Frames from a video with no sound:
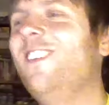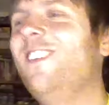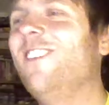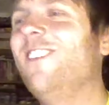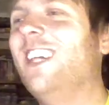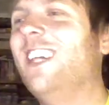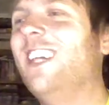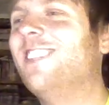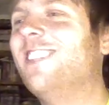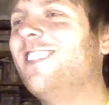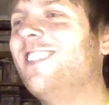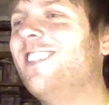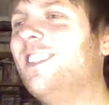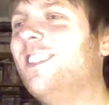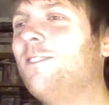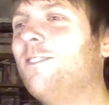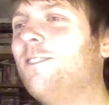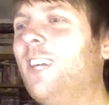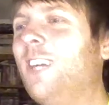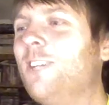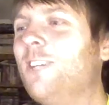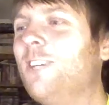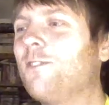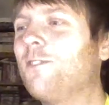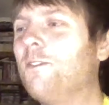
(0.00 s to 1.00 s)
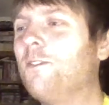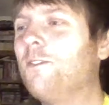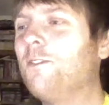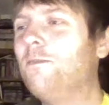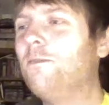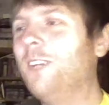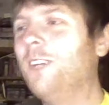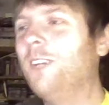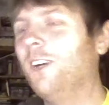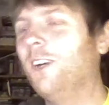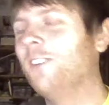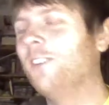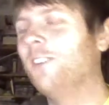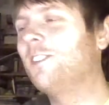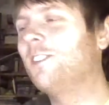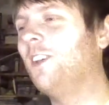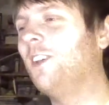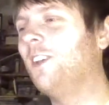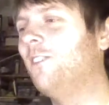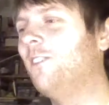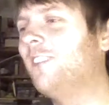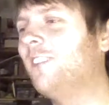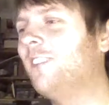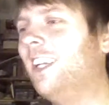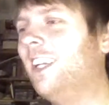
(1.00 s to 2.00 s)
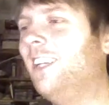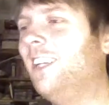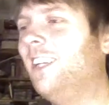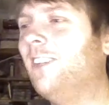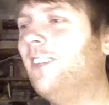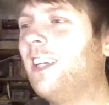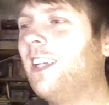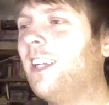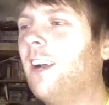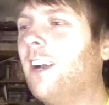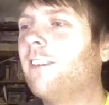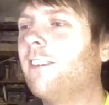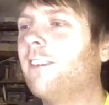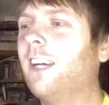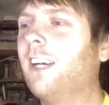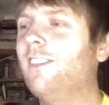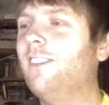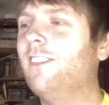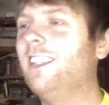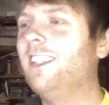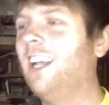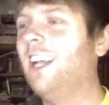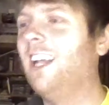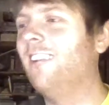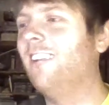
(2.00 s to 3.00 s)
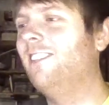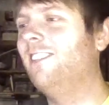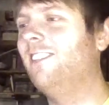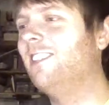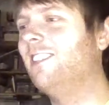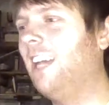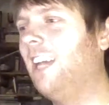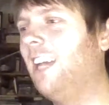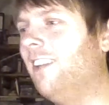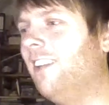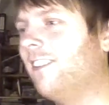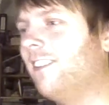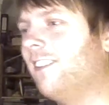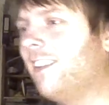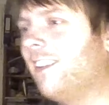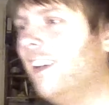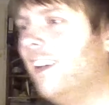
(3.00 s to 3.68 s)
Kumis is made from milk. Top 10, here we go. Graham and Nell are in 10th.